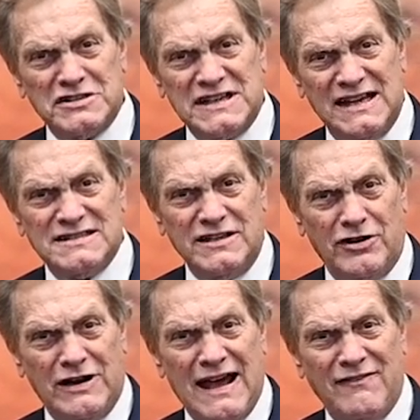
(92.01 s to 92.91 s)
states that
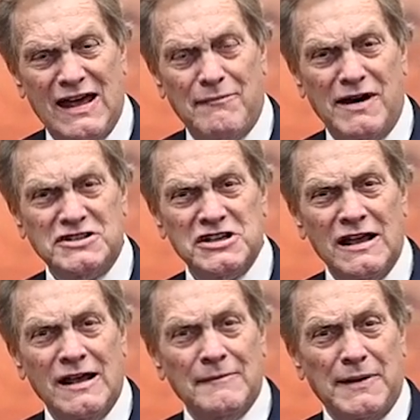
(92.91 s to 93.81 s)
don't have that much
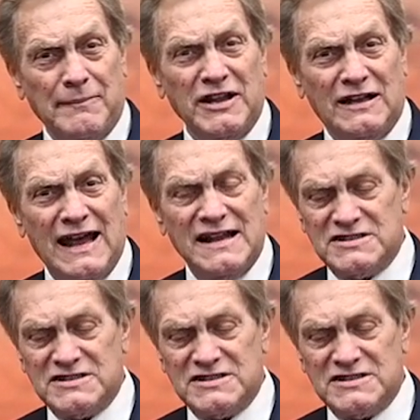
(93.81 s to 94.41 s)
public land.